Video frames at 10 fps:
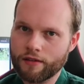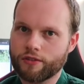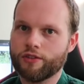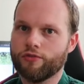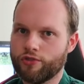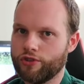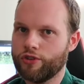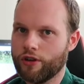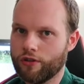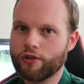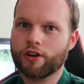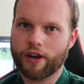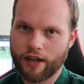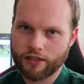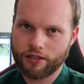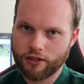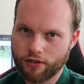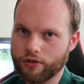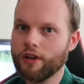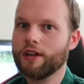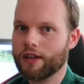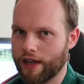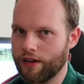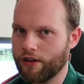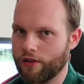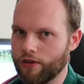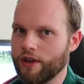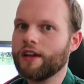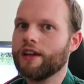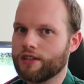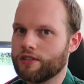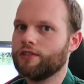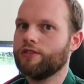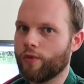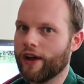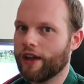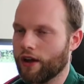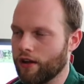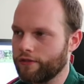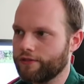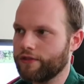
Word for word: So judo, karate do, kendo is the way of,